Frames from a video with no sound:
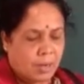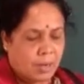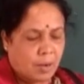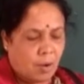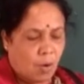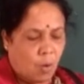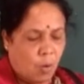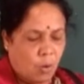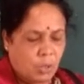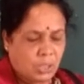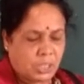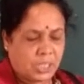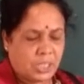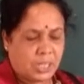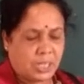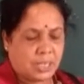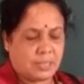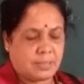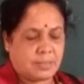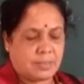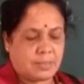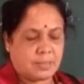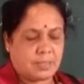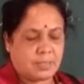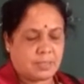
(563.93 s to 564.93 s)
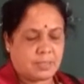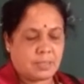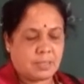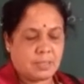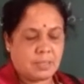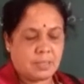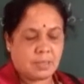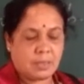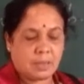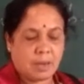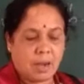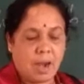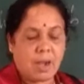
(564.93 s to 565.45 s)
oceans,
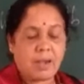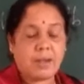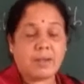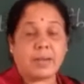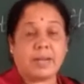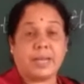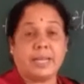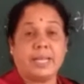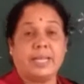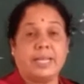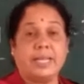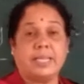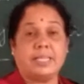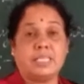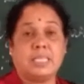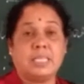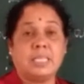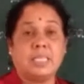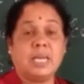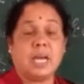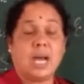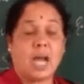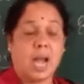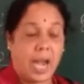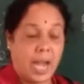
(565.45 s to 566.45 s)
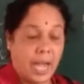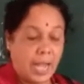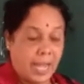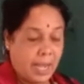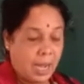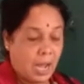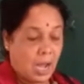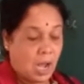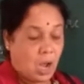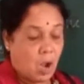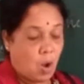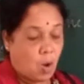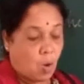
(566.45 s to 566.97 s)
countries
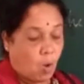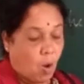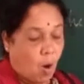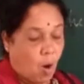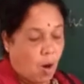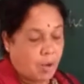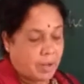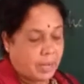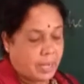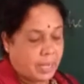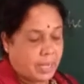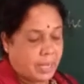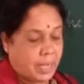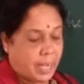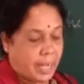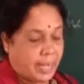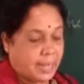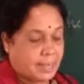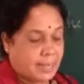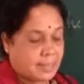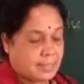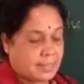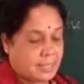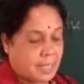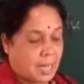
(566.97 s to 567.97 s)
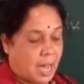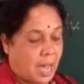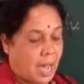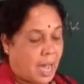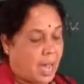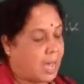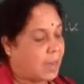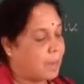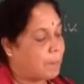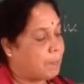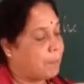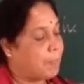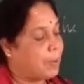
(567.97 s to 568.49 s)
and continents
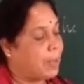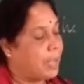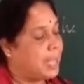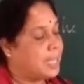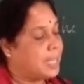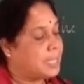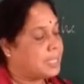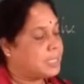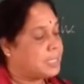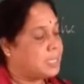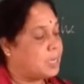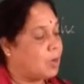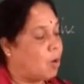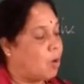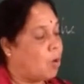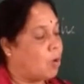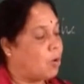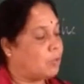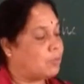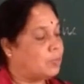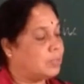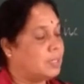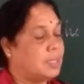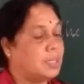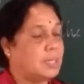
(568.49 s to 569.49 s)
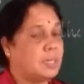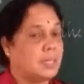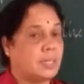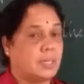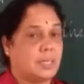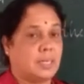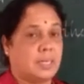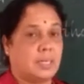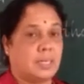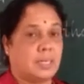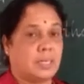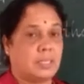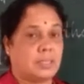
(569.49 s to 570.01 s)
are placed on the
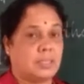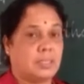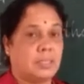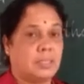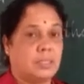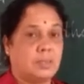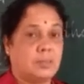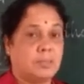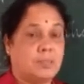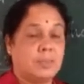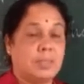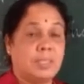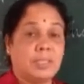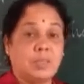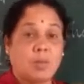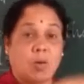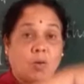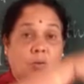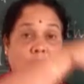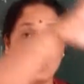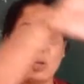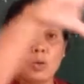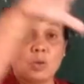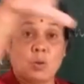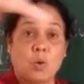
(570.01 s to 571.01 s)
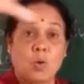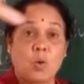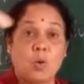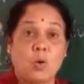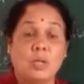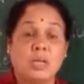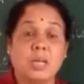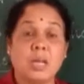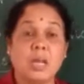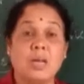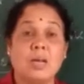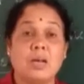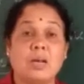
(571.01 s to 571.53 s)
earth, means on the
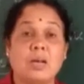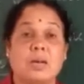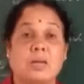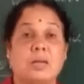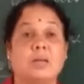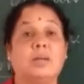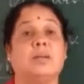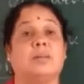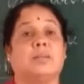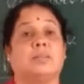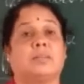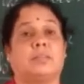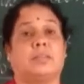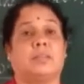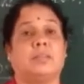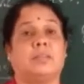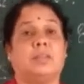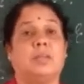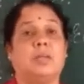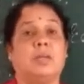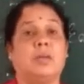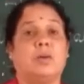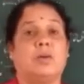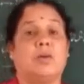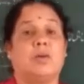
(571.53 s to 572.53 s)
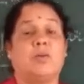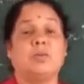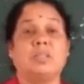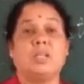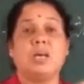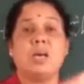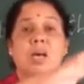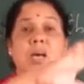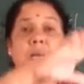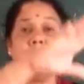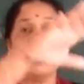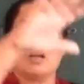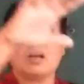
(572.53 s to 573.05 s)
total earth, on
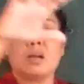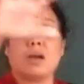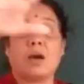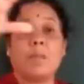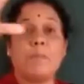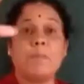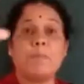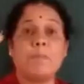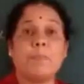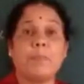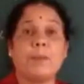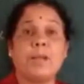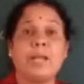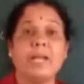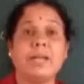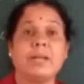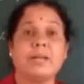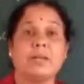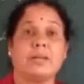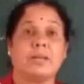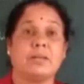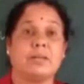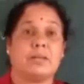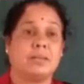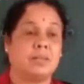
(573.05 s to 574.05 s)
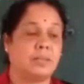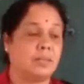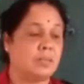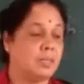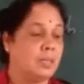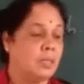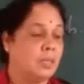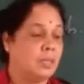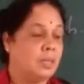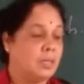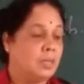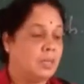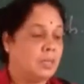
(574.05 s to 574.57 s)
the complete earth.
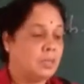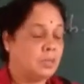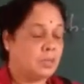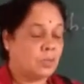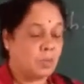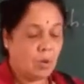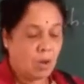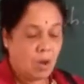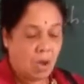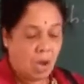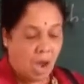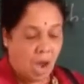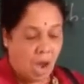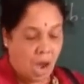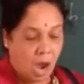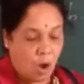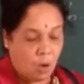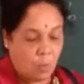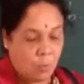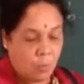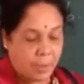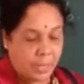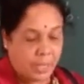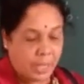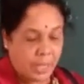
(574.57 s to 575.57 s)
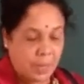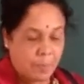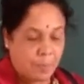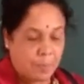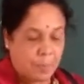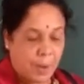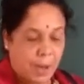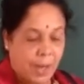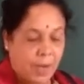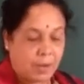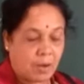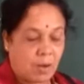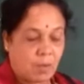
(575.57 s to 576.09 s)
So how many
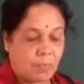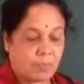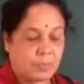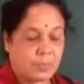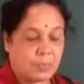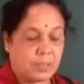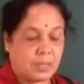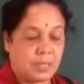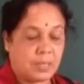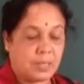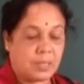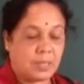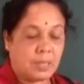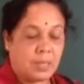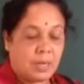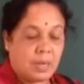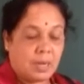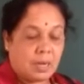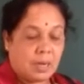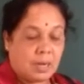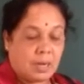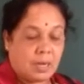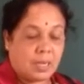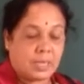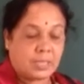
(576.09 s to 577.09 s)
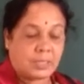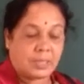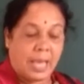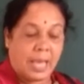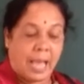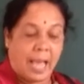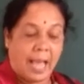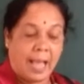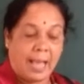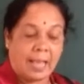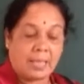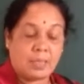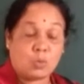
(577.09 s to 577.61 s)
part of the
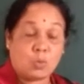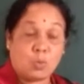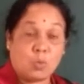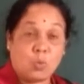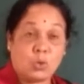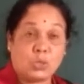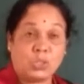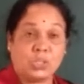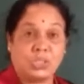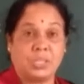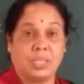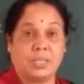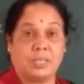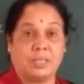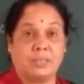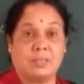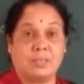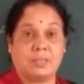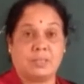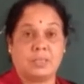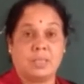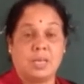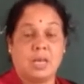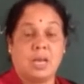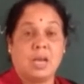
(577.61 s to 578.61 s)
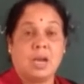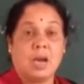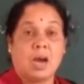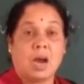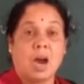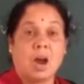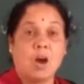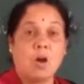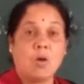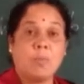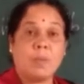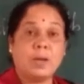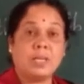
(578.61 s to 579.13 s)
earth has oceans,
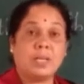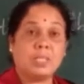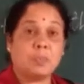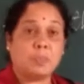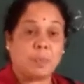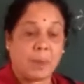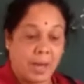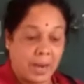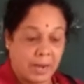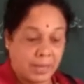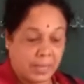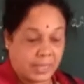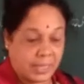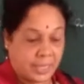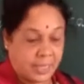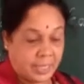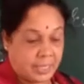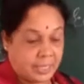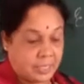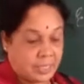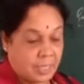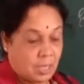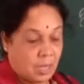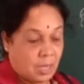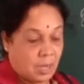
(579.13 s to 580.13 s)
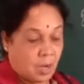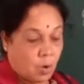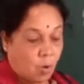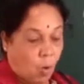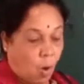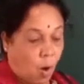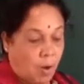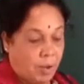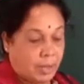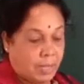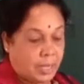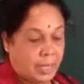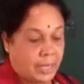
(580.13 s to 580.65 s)
how much part is
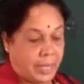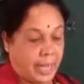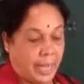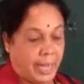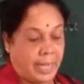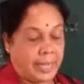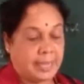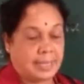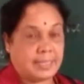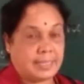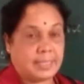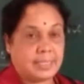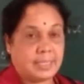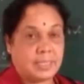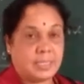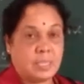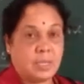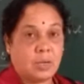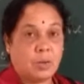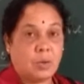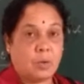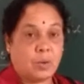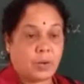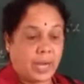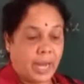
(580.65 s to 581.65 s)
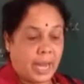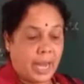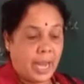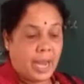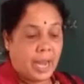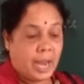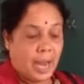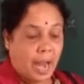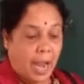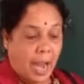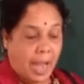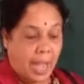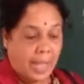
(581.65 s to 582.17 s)
continents,
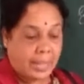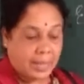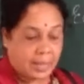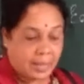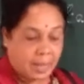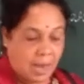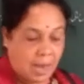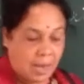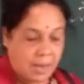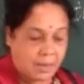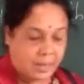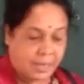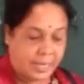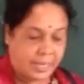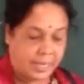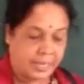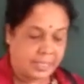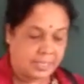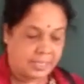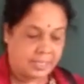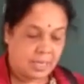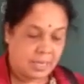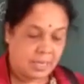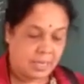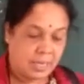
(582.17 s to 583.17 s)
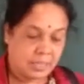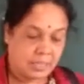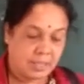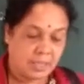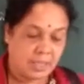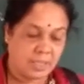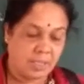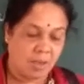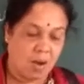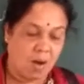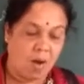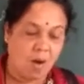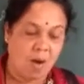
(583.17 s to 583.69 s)
okay, and countries,
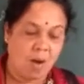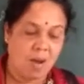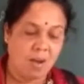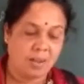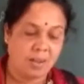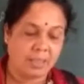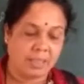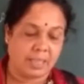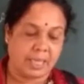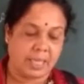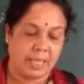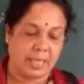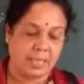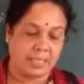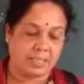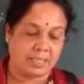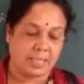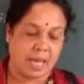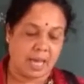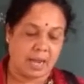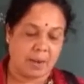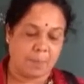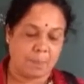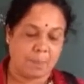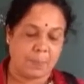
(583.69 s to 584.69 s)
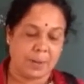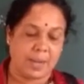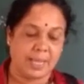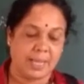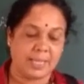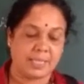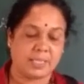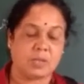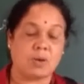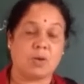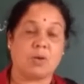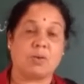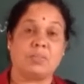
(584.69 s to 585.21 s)
these all things are
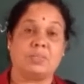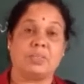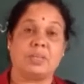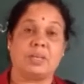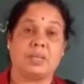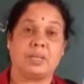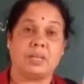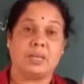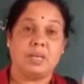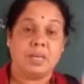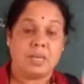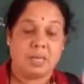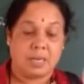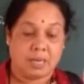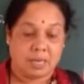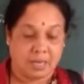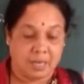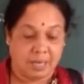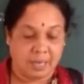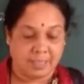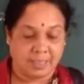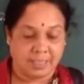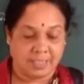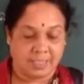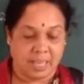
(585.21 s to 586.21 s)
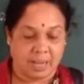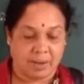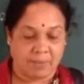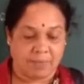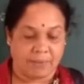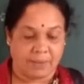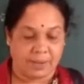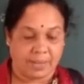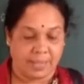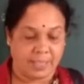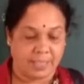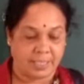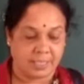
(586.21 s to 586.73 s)
placed on the earth's
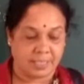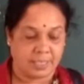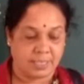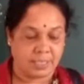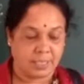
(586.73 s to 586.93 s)
surface.